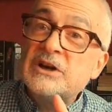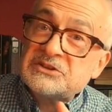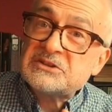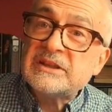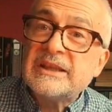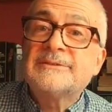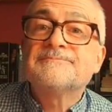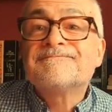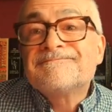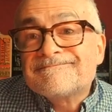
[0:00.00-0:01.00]

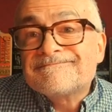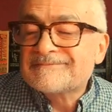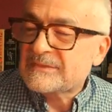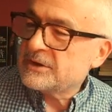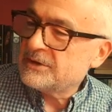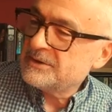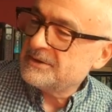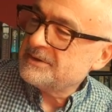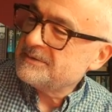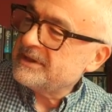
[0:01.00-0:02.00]
rustling,
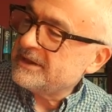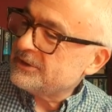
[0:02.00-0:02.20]
there